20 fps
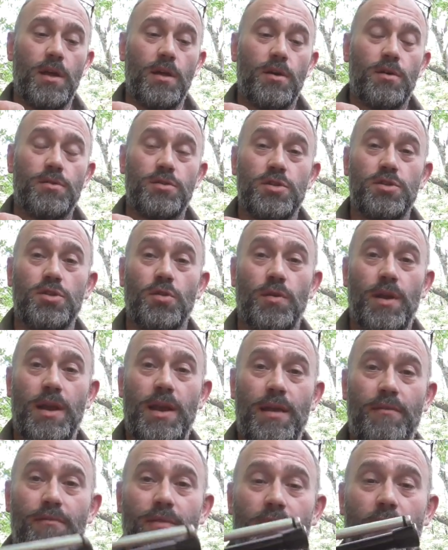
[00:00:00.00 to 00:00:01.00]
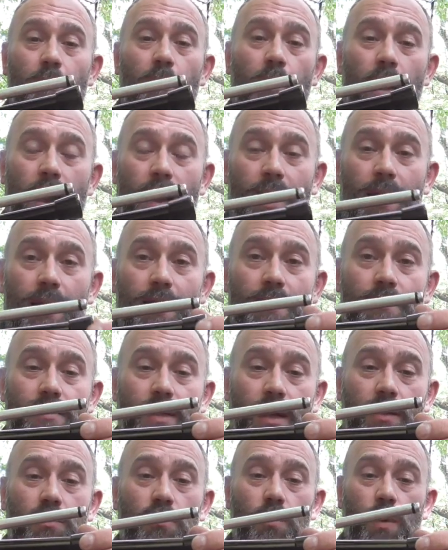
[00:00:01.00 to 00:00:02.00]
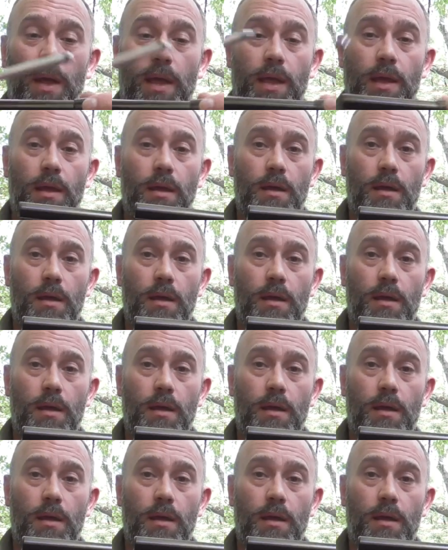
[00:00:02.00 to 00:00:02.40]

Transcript: because it's going to live in the bag that way.